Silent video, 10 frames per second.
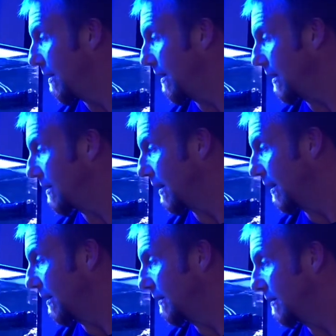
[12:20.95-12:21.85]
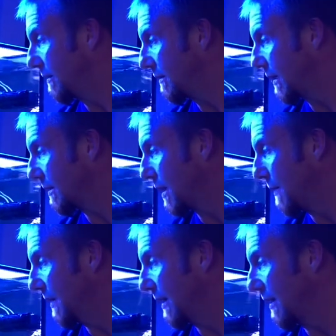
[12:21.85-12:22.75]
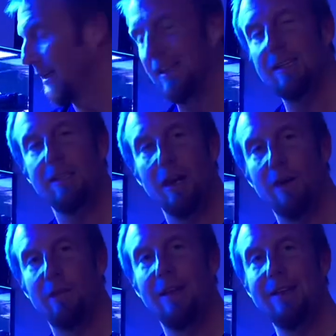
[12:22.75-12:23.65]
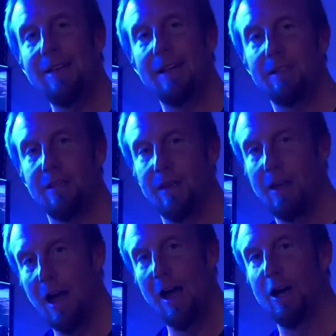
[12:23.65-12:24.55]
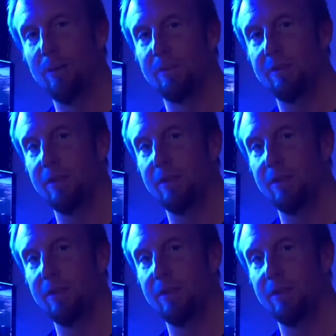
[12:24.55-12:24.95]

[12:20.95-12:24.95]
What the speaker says: That's on the list of next items,